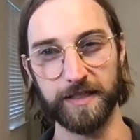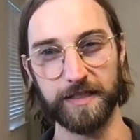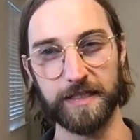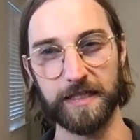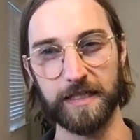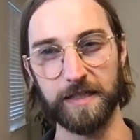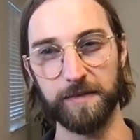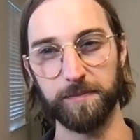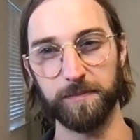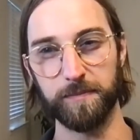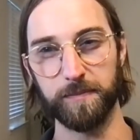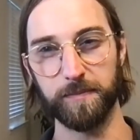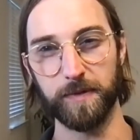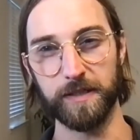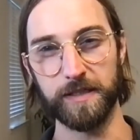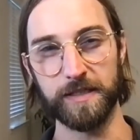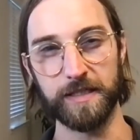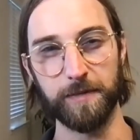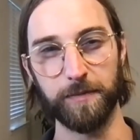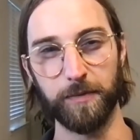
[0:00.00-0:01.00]

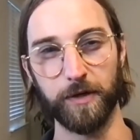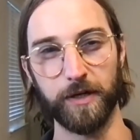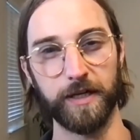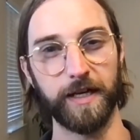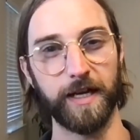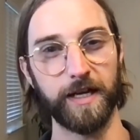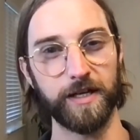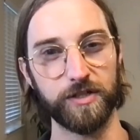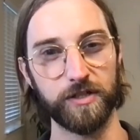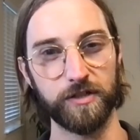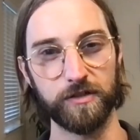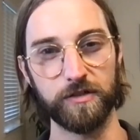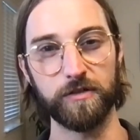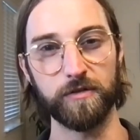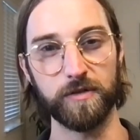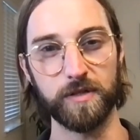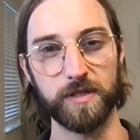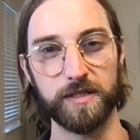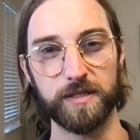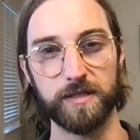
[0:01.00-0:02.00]
a deeper connection
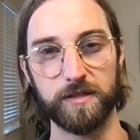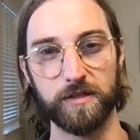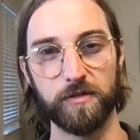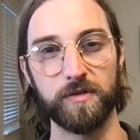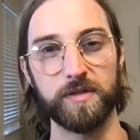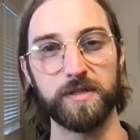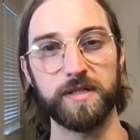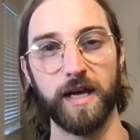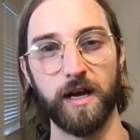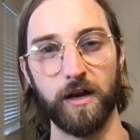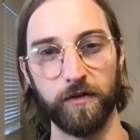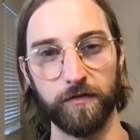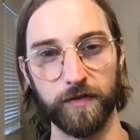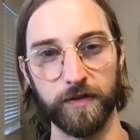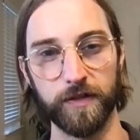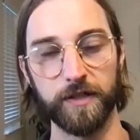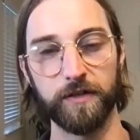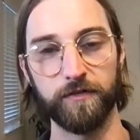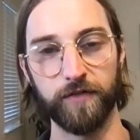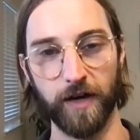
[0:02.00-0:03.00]
to self
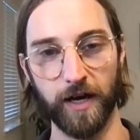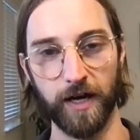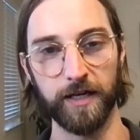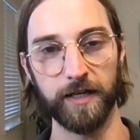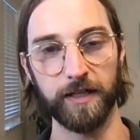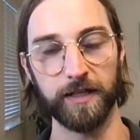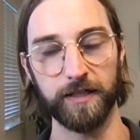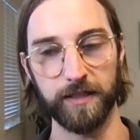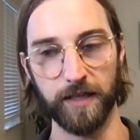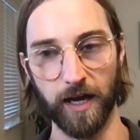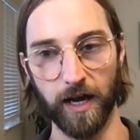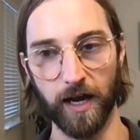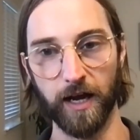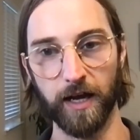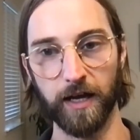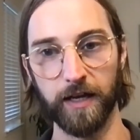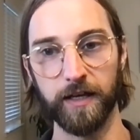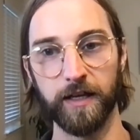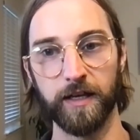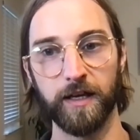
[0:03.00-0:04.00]
and the divine and
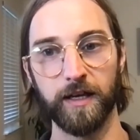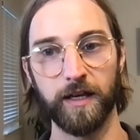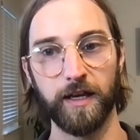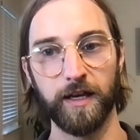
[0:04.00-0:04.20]
God,